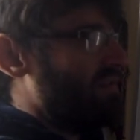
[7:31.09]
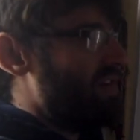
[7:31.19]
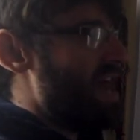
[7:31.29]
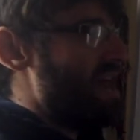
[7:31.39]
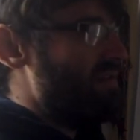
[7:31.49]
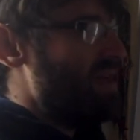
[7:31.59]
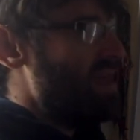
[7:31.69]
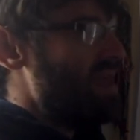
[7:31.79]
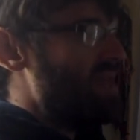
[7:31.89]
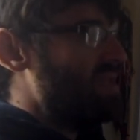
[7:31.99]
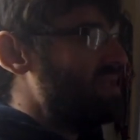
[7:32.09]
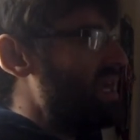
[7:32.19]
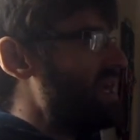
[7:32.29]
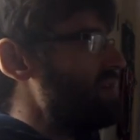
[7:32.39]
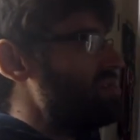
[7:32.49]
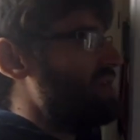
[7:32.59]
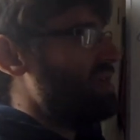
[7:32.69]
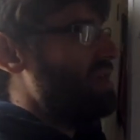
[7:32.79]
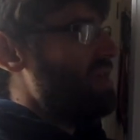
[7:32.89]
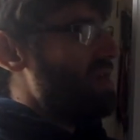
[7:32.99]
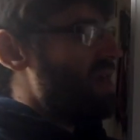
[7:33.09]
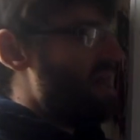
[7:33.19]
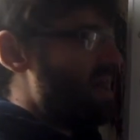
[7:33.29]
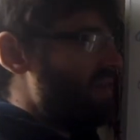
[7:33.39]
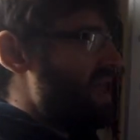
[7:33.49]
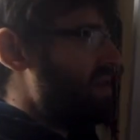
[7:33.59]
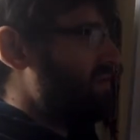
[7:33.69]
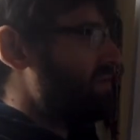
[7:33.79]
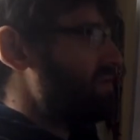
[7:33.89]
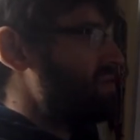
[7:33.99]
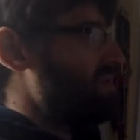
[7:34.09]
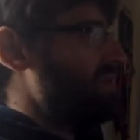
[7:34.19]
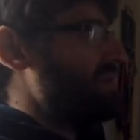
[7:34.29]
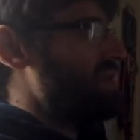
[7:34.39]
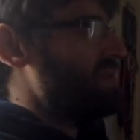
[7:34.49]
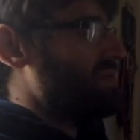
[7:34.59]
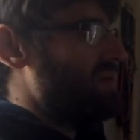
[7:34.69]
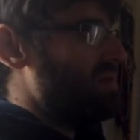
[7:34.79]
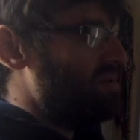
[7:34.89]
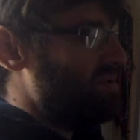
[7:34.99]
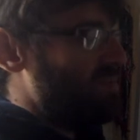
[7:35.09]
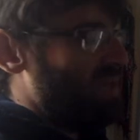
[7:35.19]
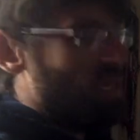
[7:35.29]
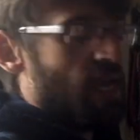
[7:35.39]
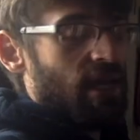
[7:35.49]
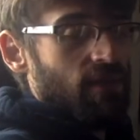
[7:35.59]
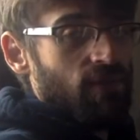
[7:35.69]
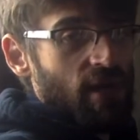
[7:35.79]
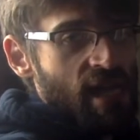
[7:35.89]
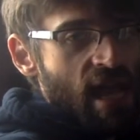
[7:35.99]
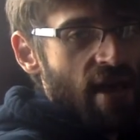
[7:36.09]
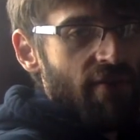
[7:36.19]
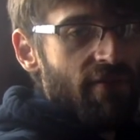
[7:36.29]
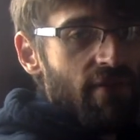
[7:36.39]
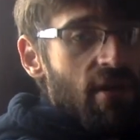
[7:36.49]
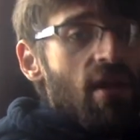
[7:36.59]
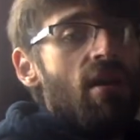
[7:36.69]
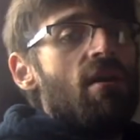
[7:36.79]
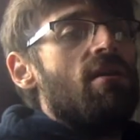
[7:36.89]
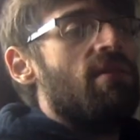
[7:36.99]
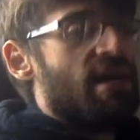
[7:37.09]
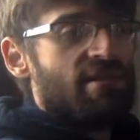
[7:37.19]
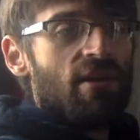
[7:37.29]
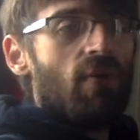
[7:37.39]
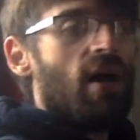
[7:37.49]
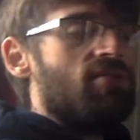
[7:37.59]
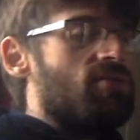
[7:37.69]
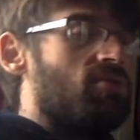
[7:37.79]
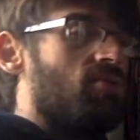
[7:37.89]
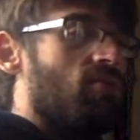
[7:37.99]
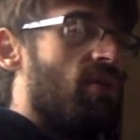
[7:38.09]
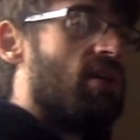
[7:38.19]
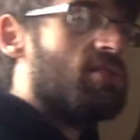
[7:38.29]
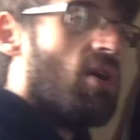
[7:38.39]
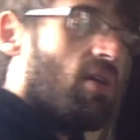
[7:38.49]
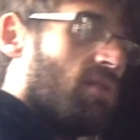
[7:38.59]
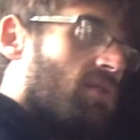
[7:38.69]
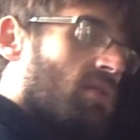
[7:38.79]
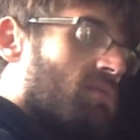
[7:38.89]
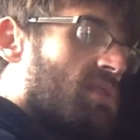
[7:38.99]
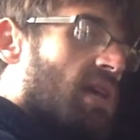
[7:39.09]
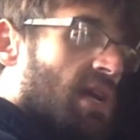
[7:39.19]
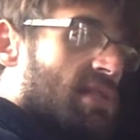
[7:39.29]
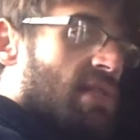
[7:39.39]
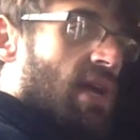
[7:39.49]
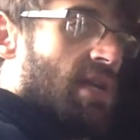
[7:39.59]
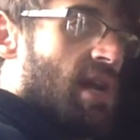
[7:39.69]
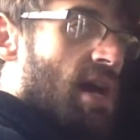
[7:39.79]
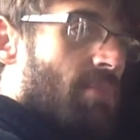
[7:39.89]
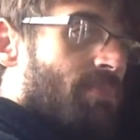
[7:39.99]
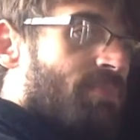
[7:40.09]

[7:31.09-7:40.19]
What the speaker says: 5. And the tangent of A over 2 is going to be negative 1/2. That's in quadrant 2 because all of those signs line up.